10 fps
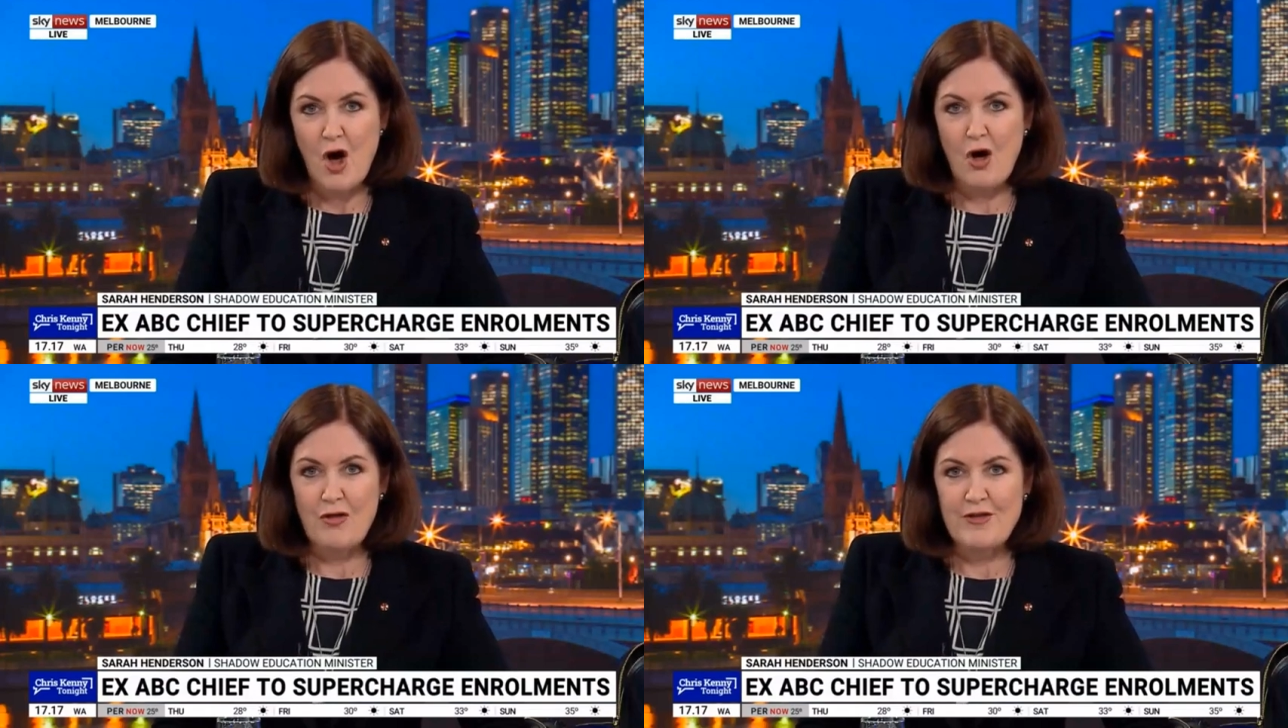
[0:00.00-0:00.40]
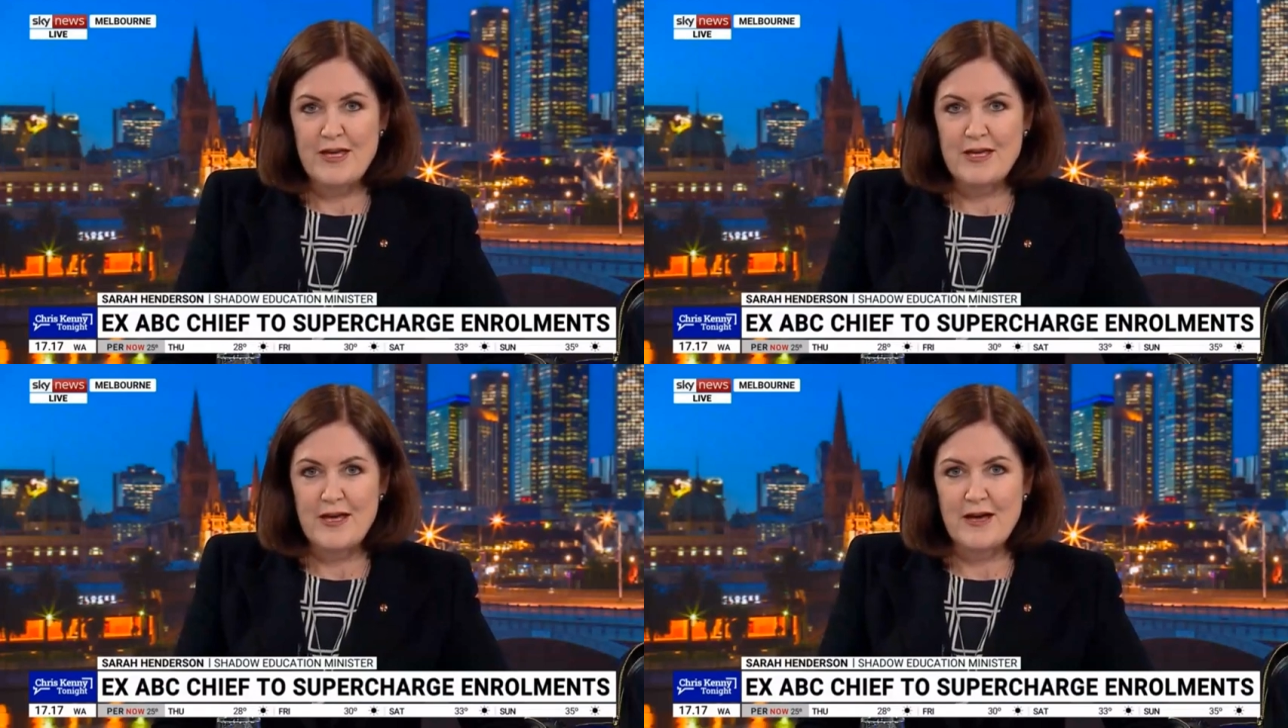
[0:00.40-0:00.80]
on
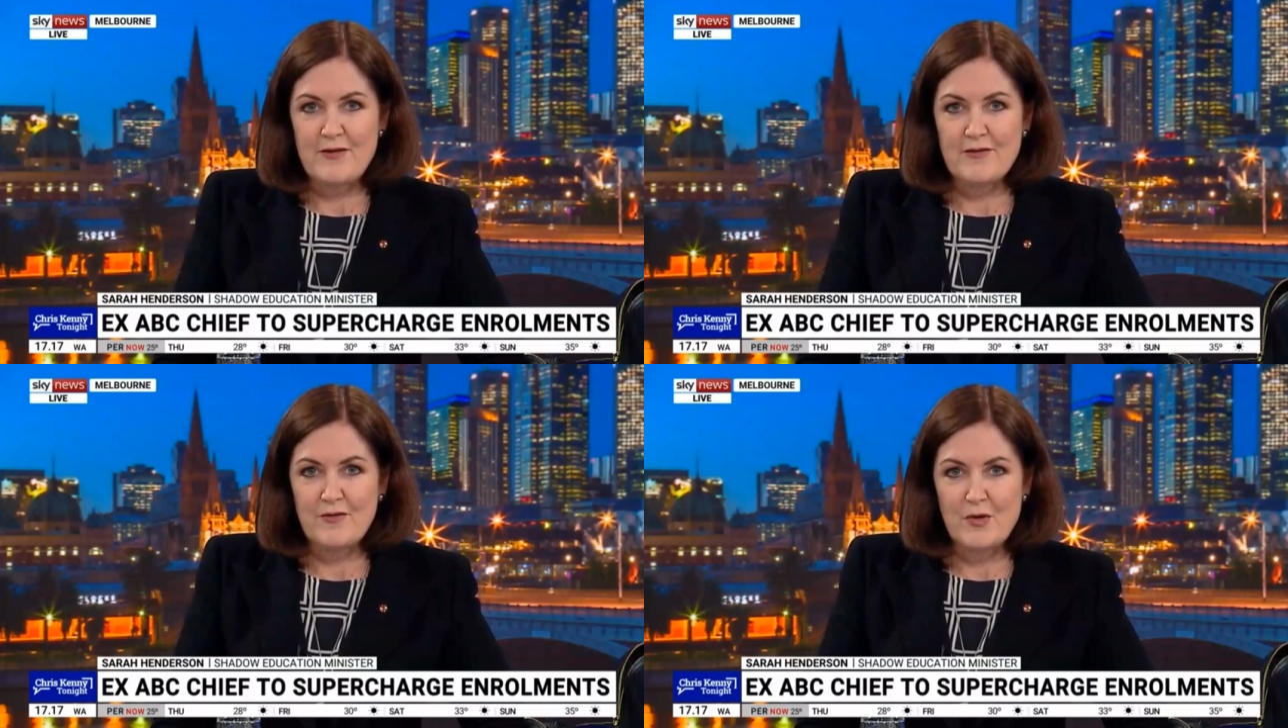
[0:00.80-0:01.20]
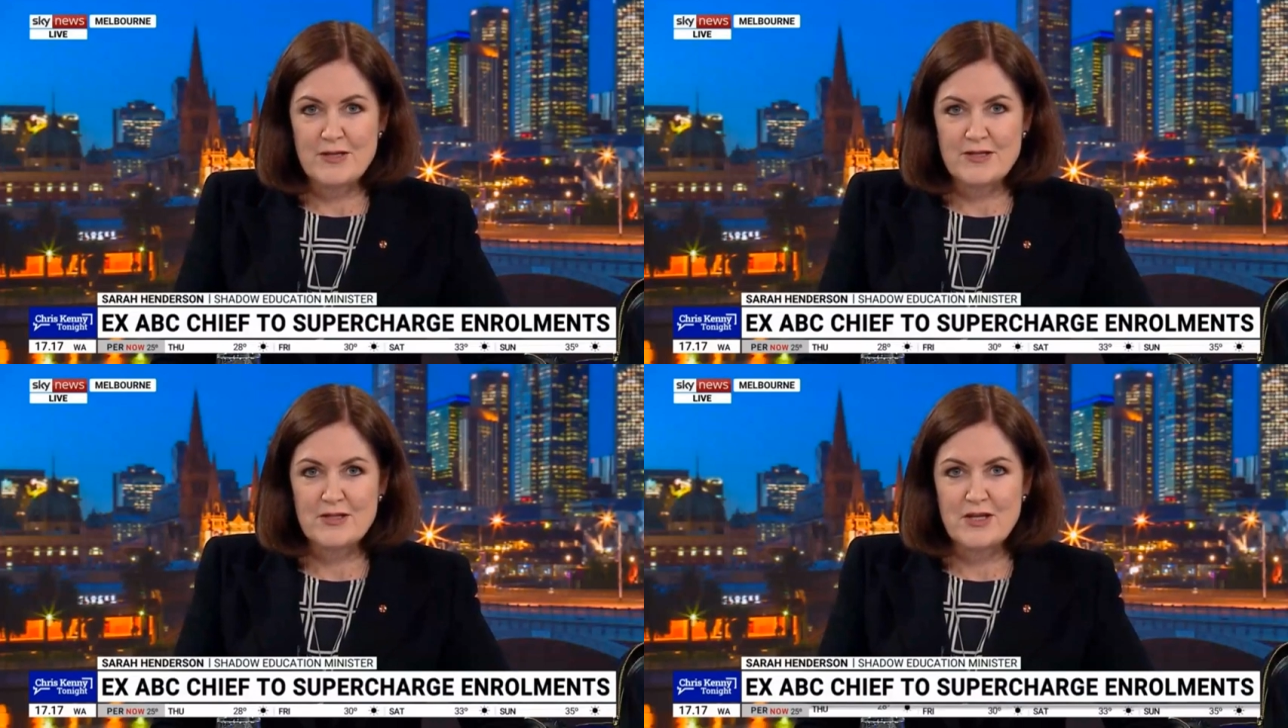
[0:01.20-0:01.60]
the uh,
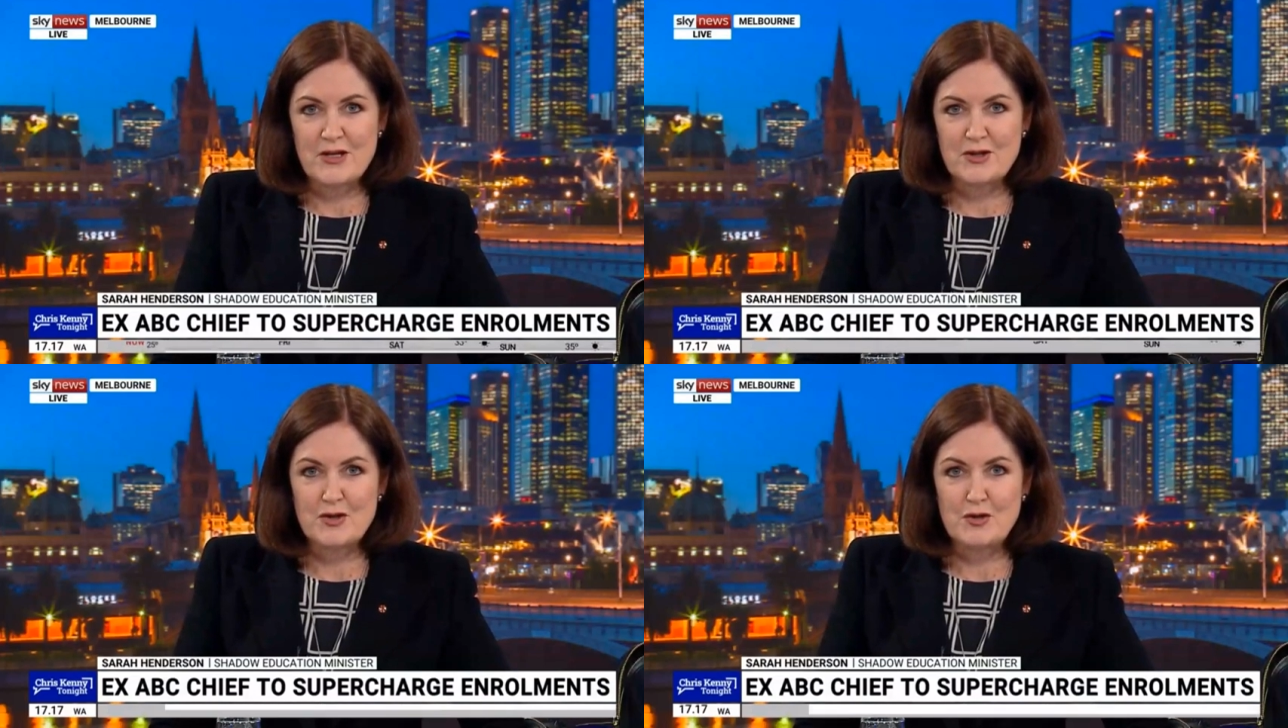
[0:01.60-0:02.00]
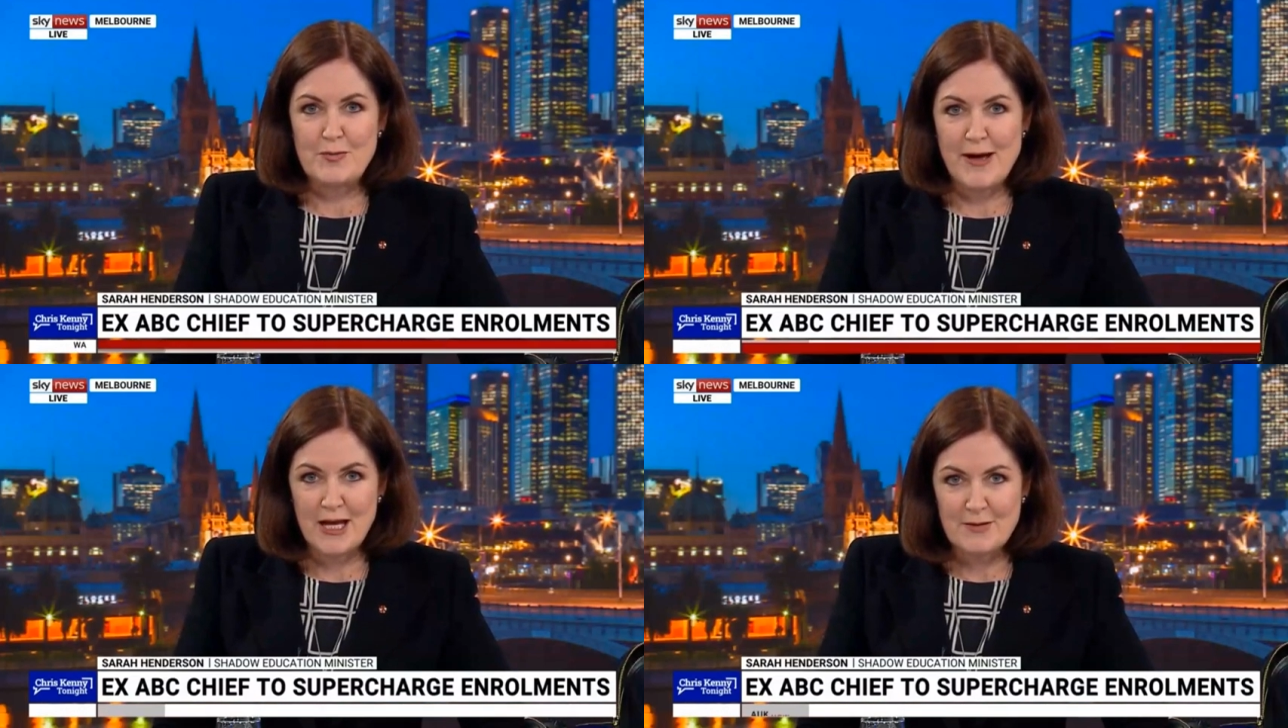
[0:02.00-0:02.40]
voice uh, to
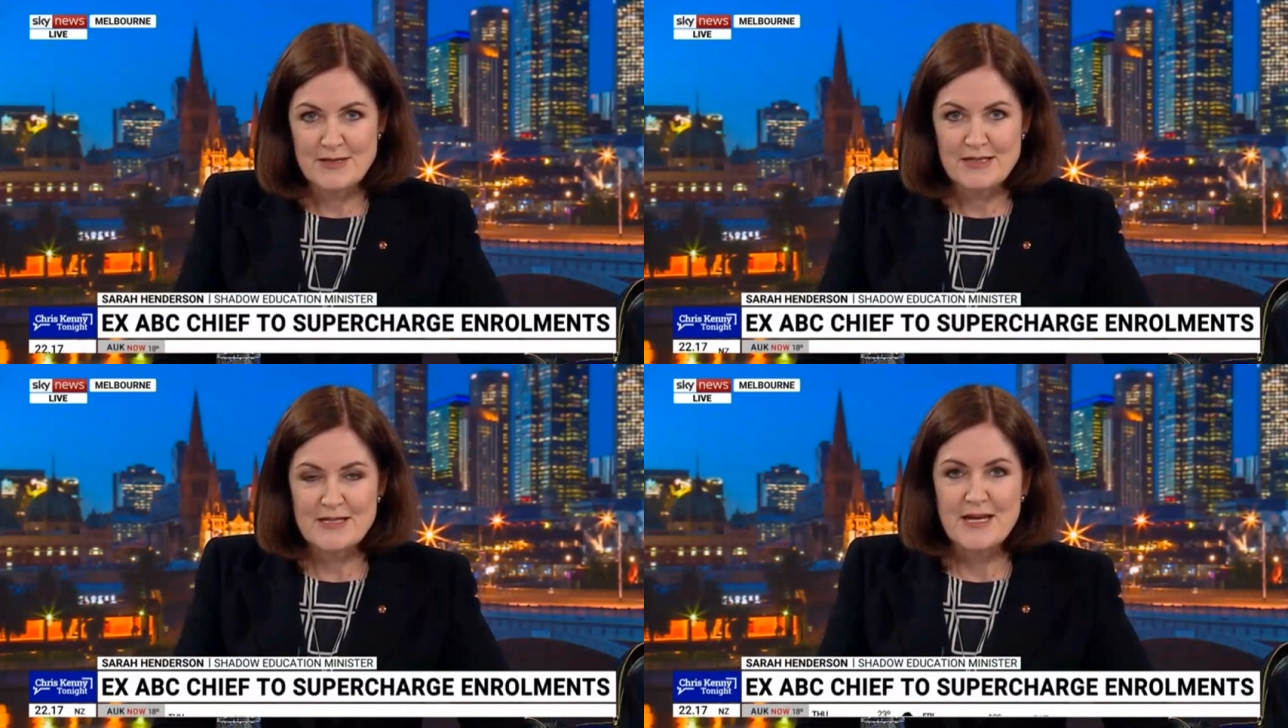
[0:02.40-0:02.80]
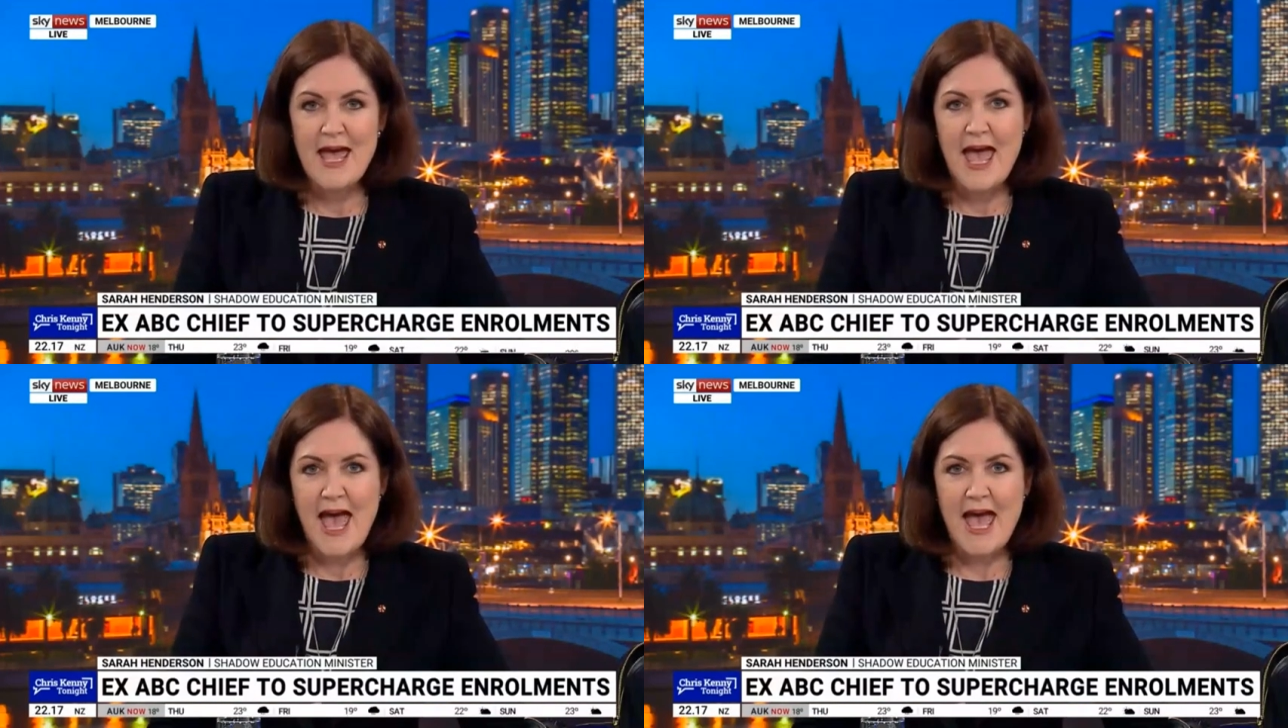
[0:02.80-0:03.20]
Parliament.
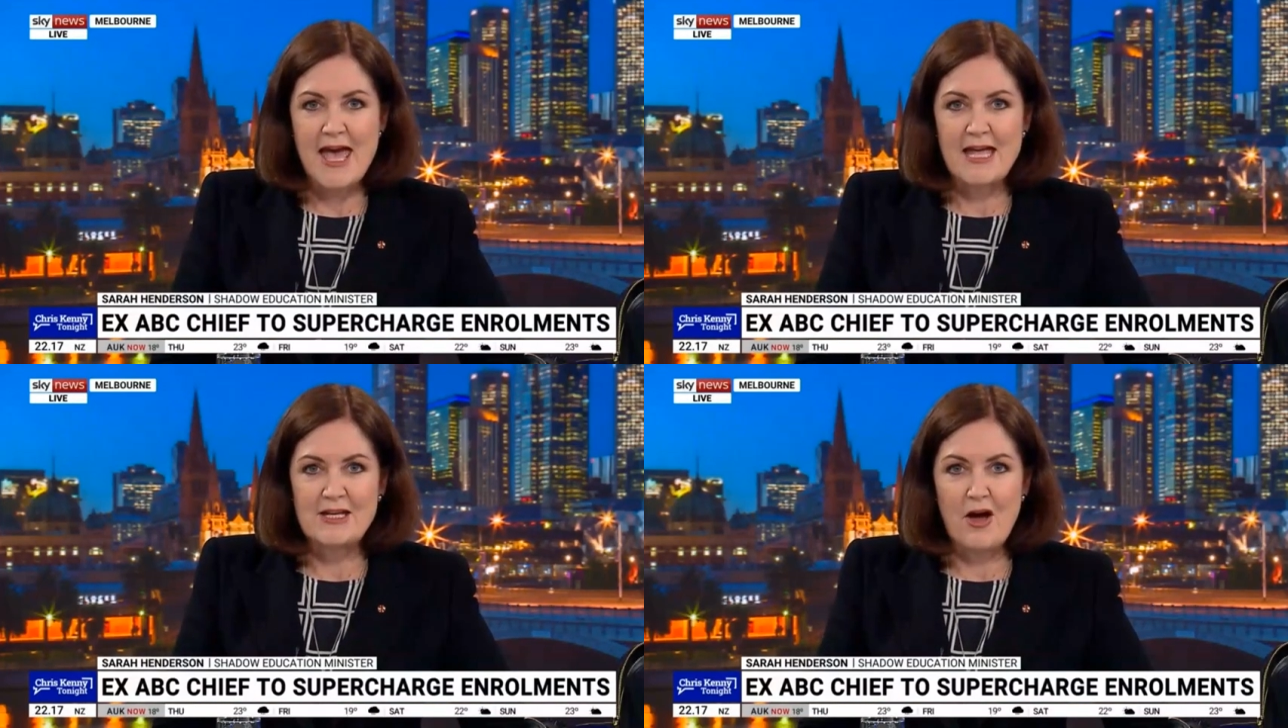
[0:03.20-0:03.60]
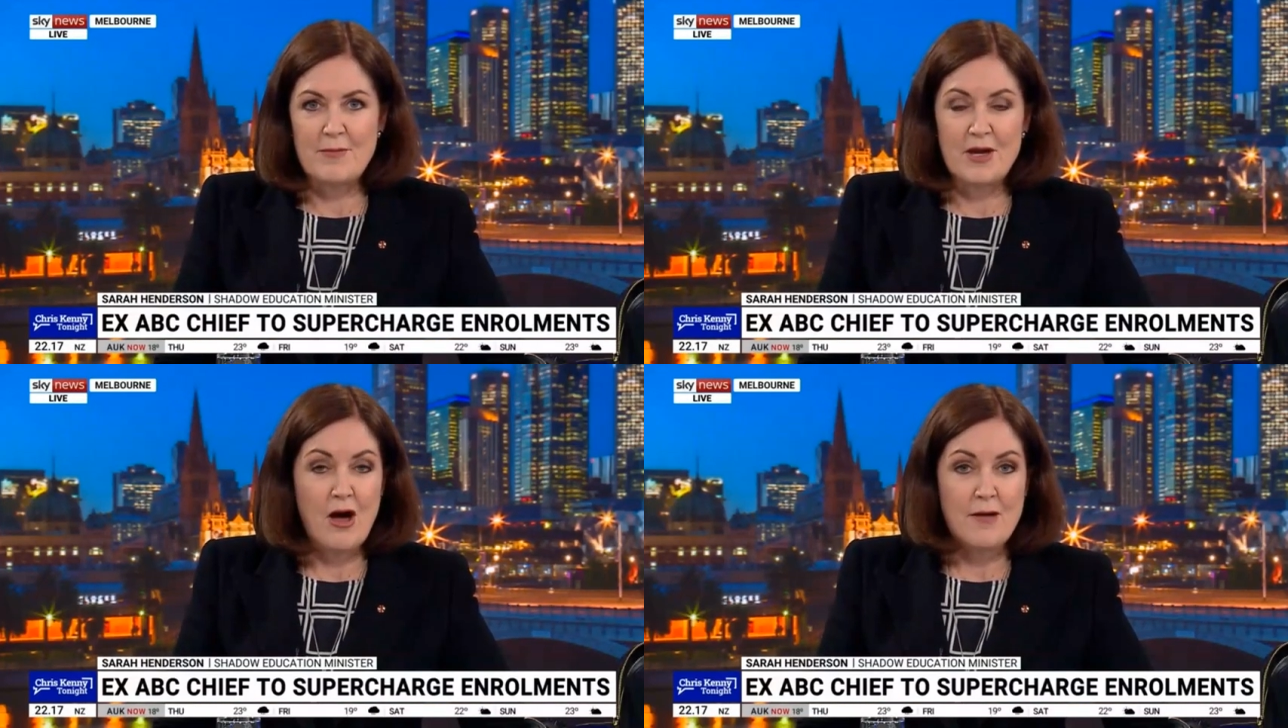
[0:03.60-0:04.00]
And I
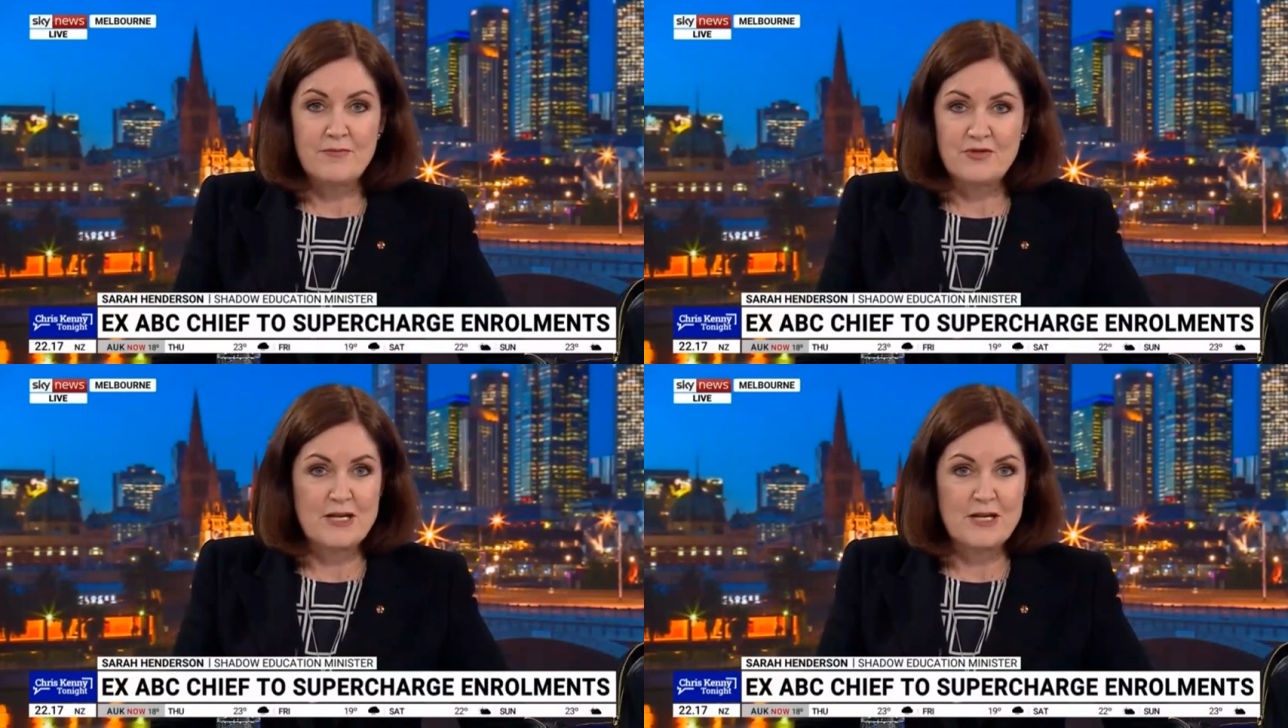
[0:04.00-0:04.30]
mean, I'm